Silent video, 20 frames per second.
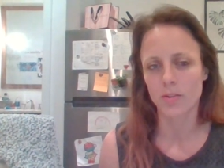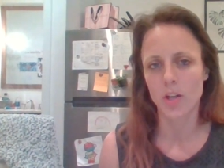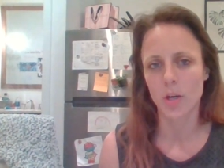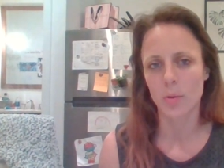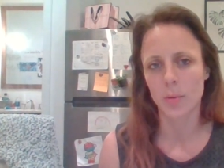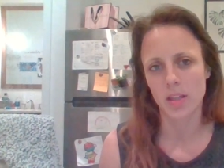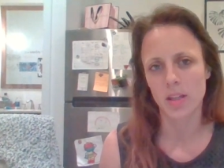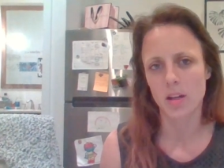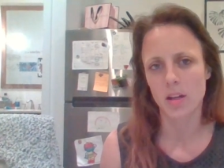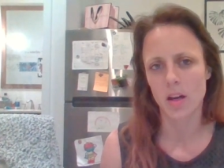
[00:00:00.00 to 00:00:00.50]
or
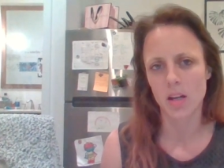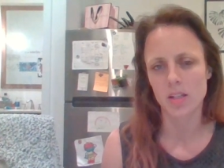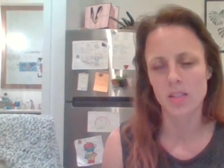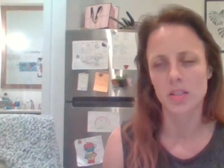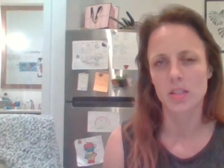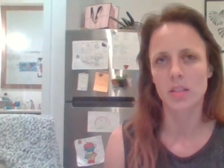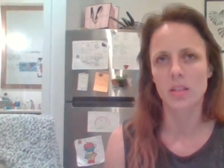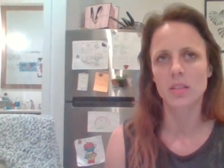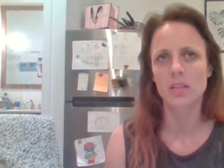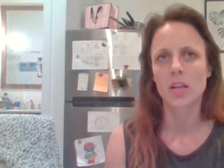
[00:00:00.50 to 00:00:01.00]
knowing that God
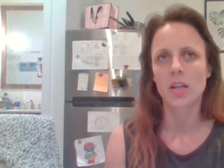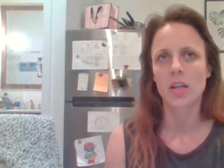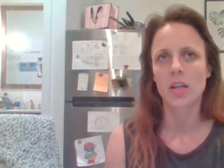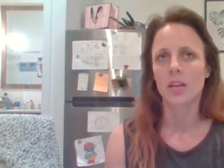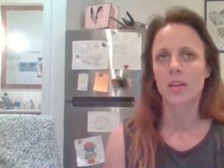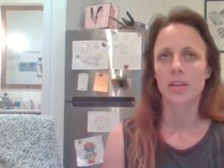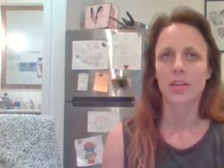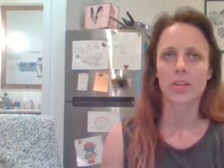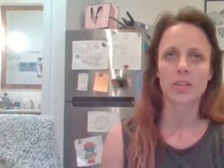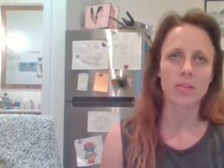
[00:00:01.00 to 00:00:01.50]
is good.
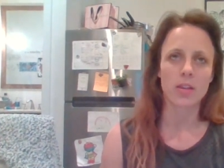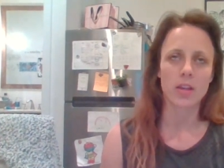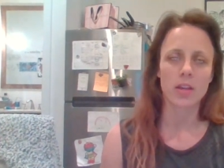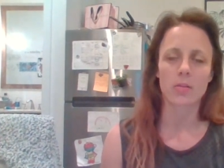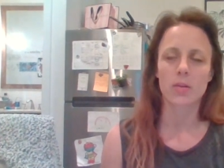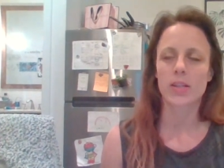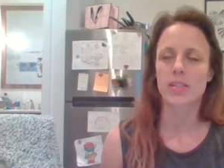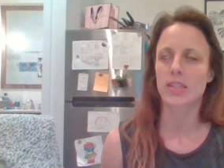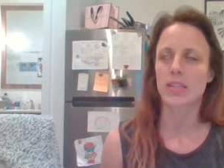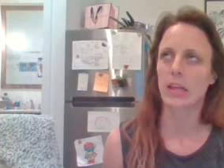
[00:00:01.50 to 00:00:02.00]
You know, they
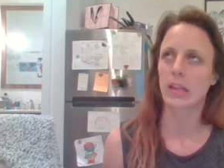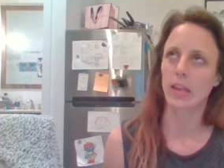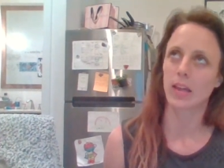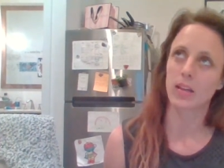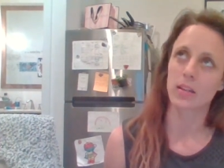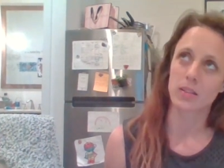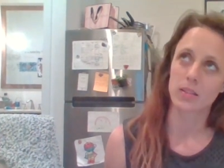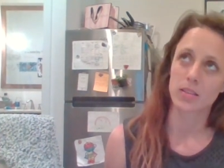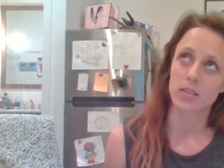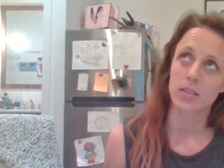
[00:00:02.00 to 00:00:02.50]
always say like